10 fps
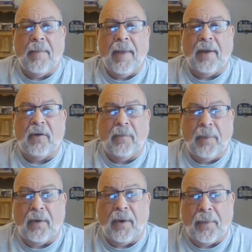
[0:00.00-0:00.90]
my
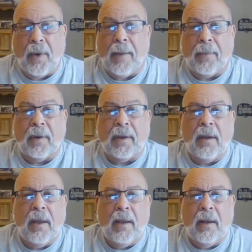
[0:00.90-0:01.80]
spirit properly,
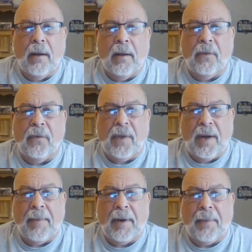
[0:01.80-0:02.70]
then
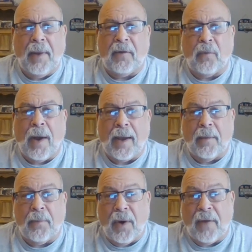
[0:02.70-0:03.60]
I'm in a place where I
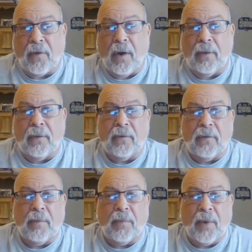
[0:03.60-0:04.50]
can pray for others
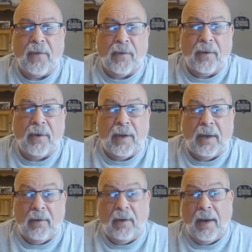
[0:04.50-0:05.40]
and pray for their
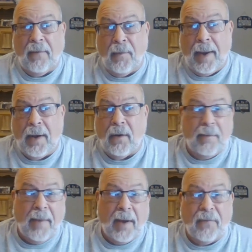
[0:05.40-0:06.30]
needs and for my own
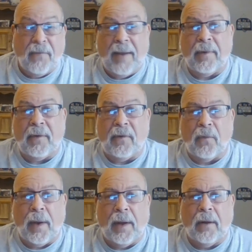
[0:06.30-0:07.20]
and my own families as
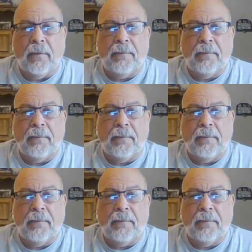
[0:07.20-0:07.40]
well.